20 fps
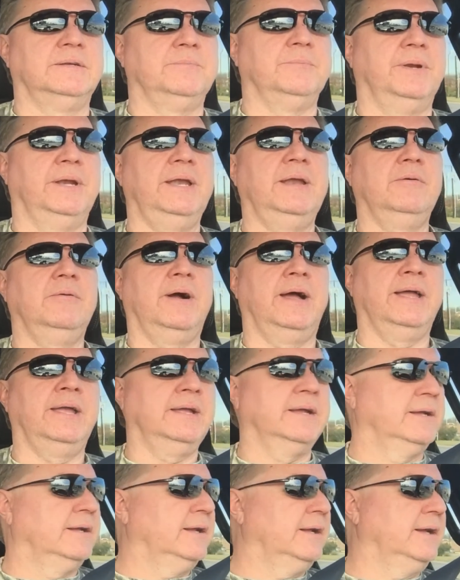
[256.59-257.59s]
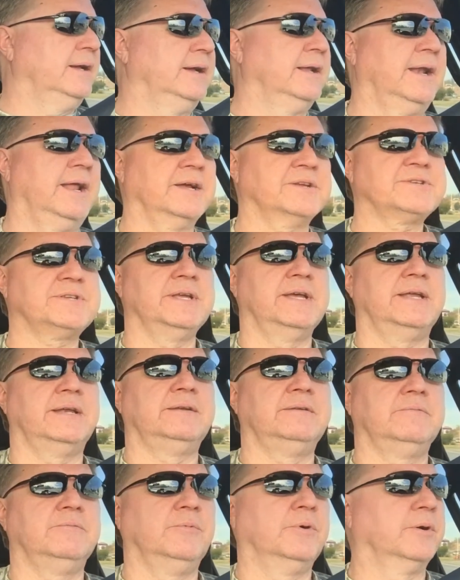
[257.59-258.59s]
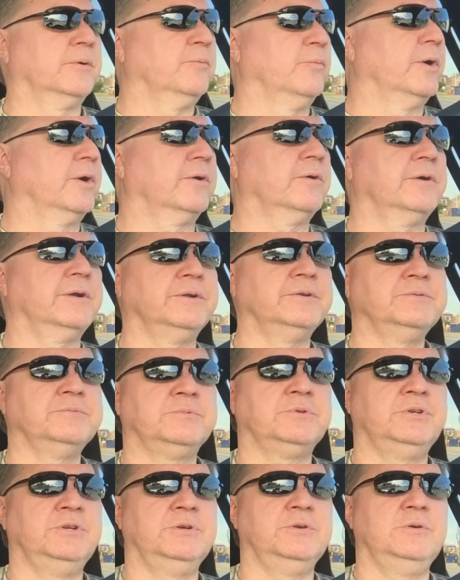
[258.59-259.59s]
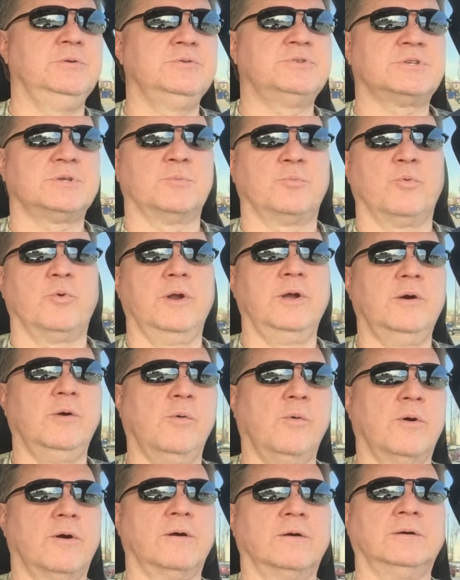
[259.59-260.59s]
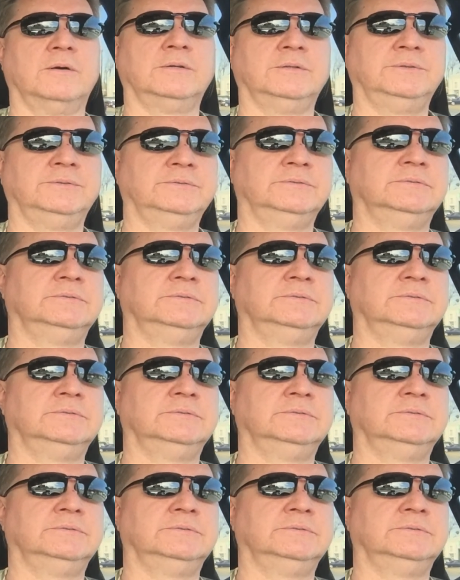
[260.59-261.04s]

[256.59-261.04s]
But anyway, like I said, we're going to do some real world,